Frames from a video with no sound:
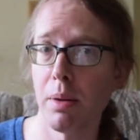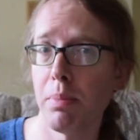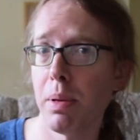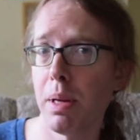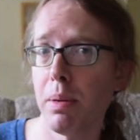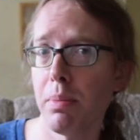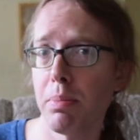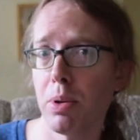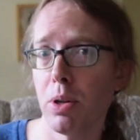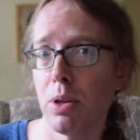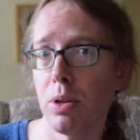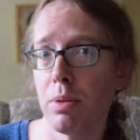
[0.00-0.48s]

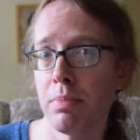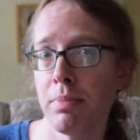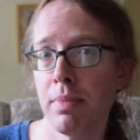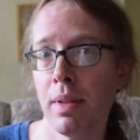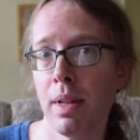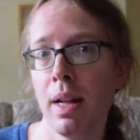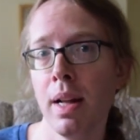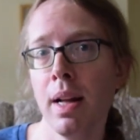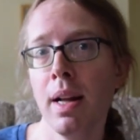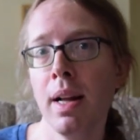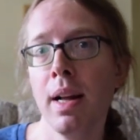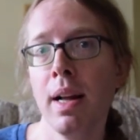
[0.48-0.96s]
people,
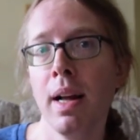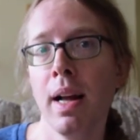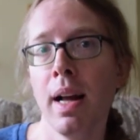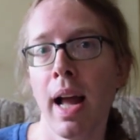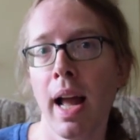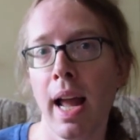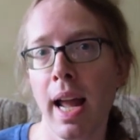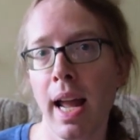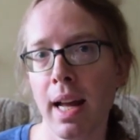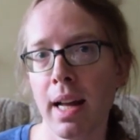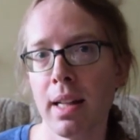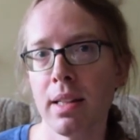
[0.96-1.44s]

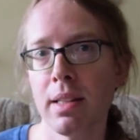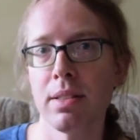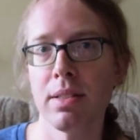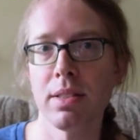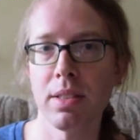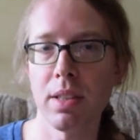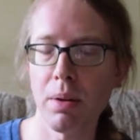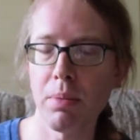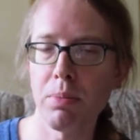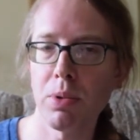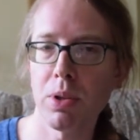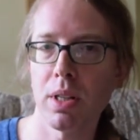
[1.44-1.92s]
and
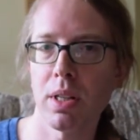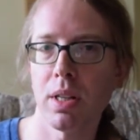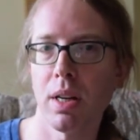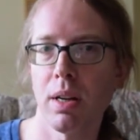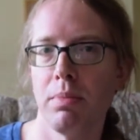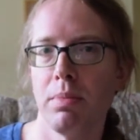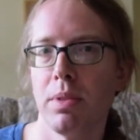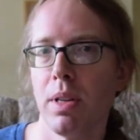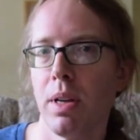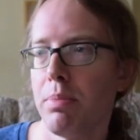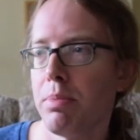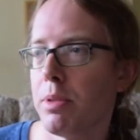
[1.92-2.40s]
someone
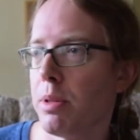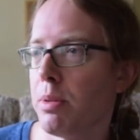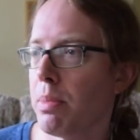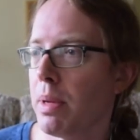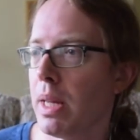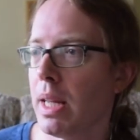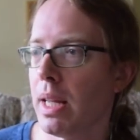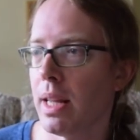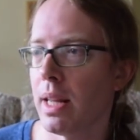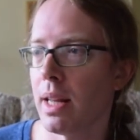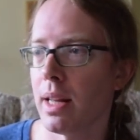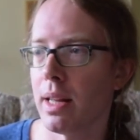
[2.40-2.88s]
comes up to
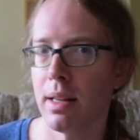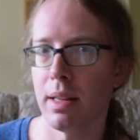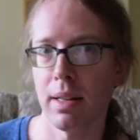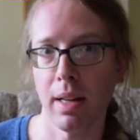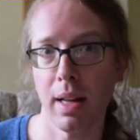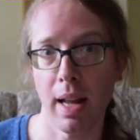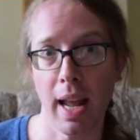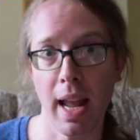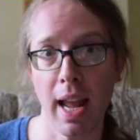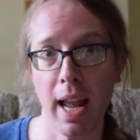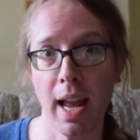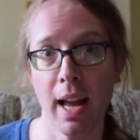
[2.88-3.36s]
me
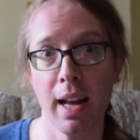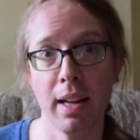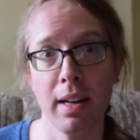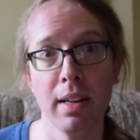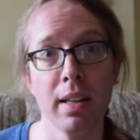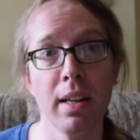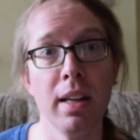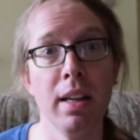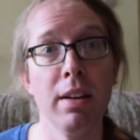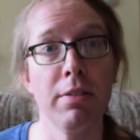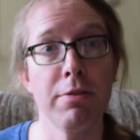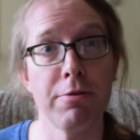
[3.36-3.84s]

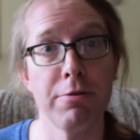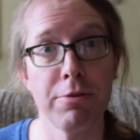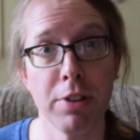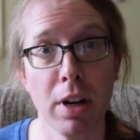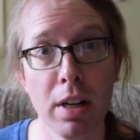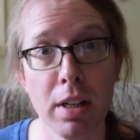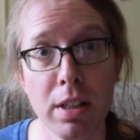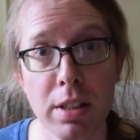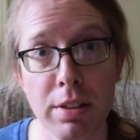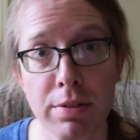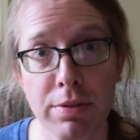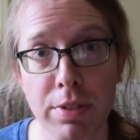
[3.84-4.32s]
and in
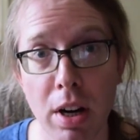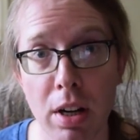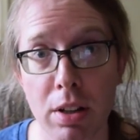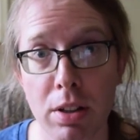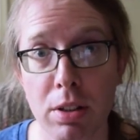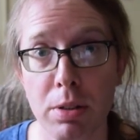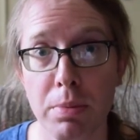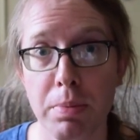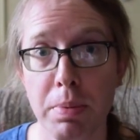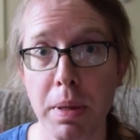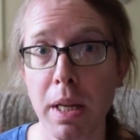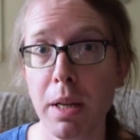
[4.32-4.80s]
front of
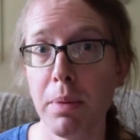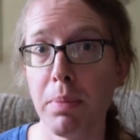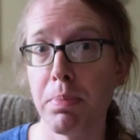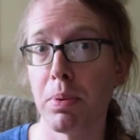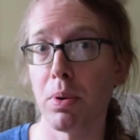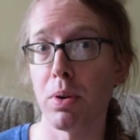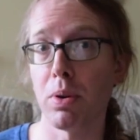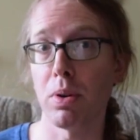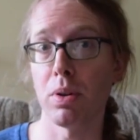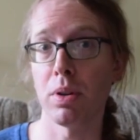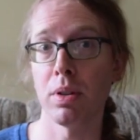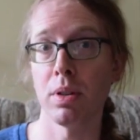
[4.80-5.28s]
other
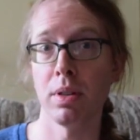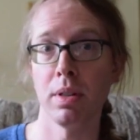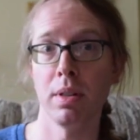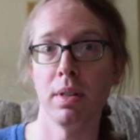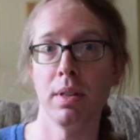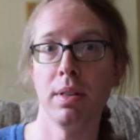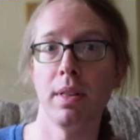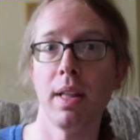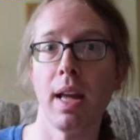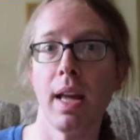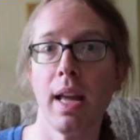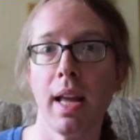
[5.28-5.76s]
people,
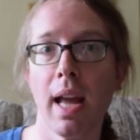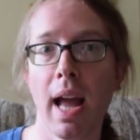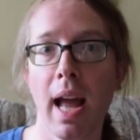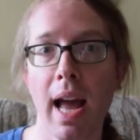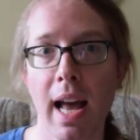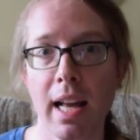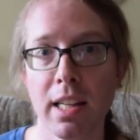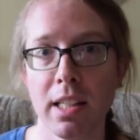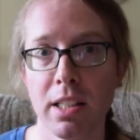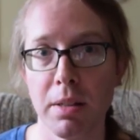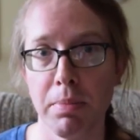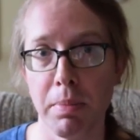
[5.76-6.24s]
they
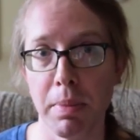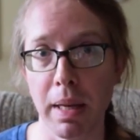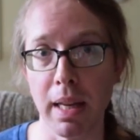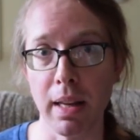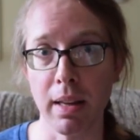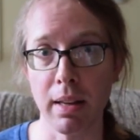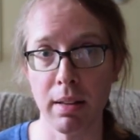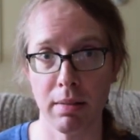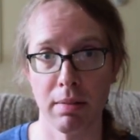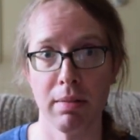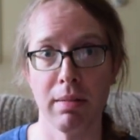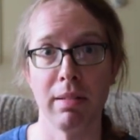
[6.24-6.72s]
ask
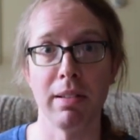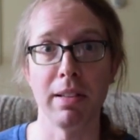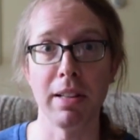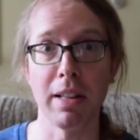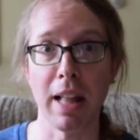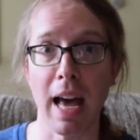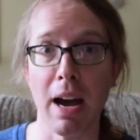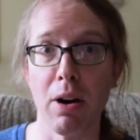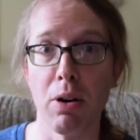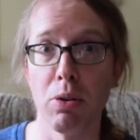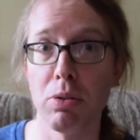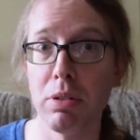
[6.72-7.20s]
me
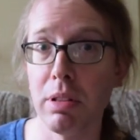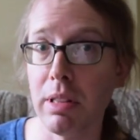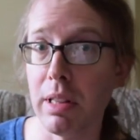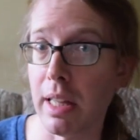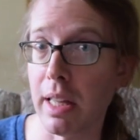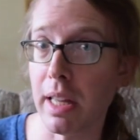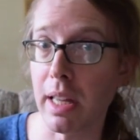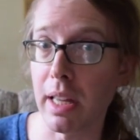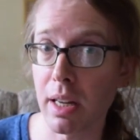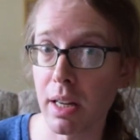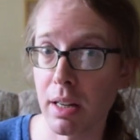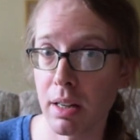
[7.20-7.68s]

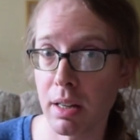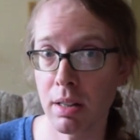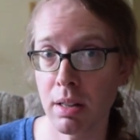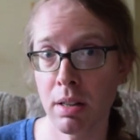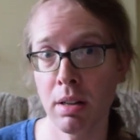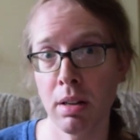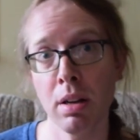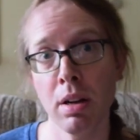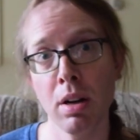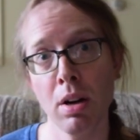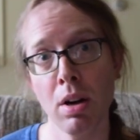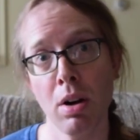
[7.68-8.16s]
loudly,
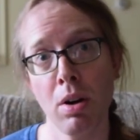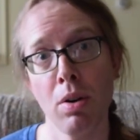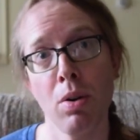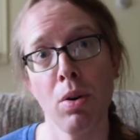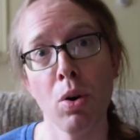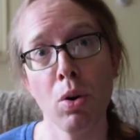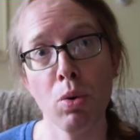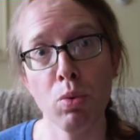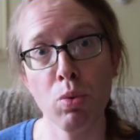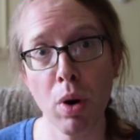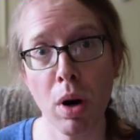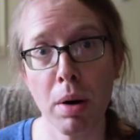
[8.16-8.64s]

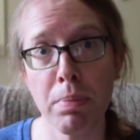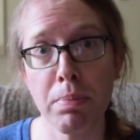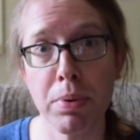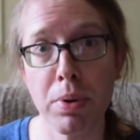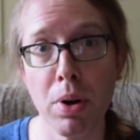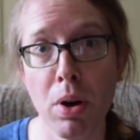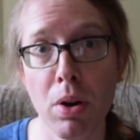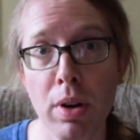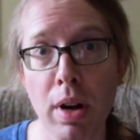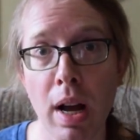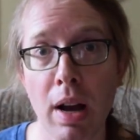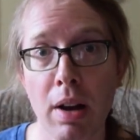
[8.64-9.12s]
what
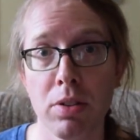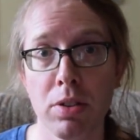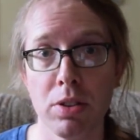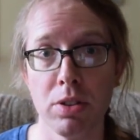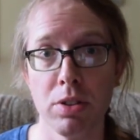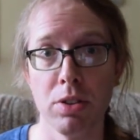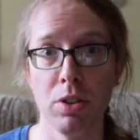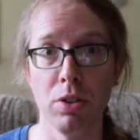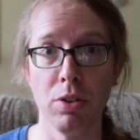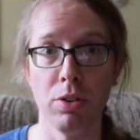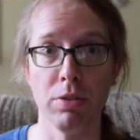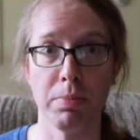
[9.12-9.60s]

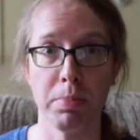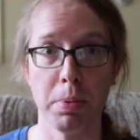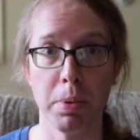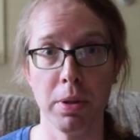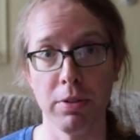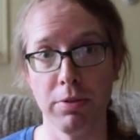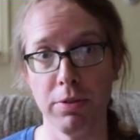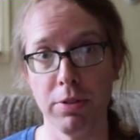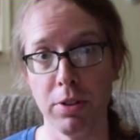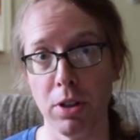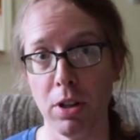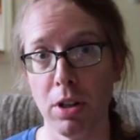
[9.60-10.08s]
pronouns do you
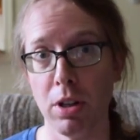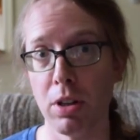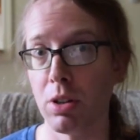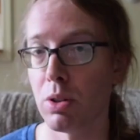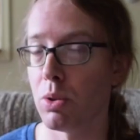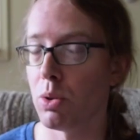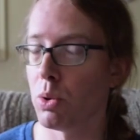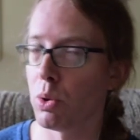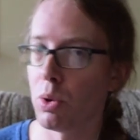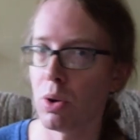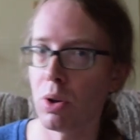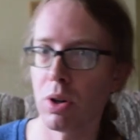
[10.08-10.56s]
prefer?
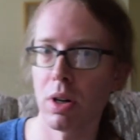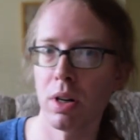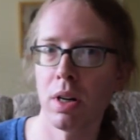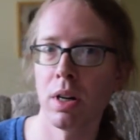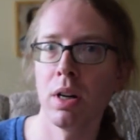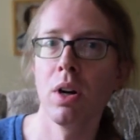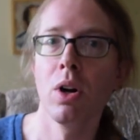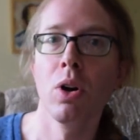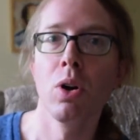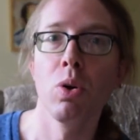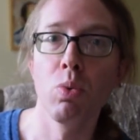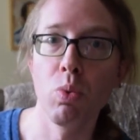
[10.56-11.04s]

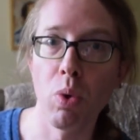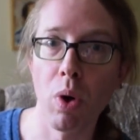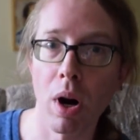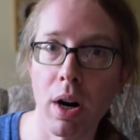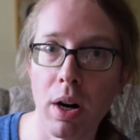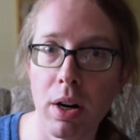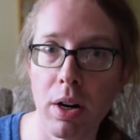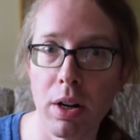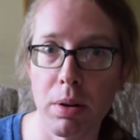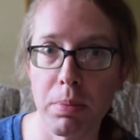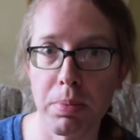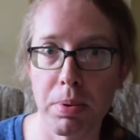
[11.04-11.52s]
Or what
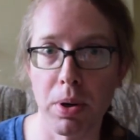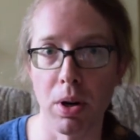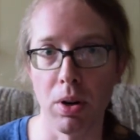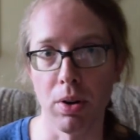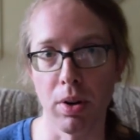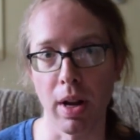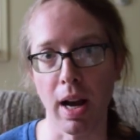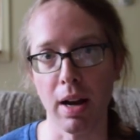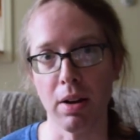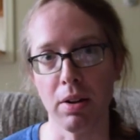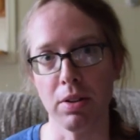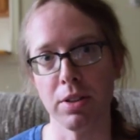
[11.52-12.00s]
are your
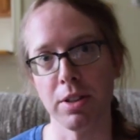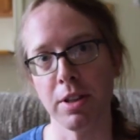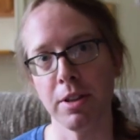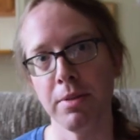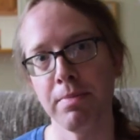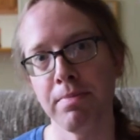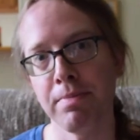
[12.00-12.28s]
pronouns?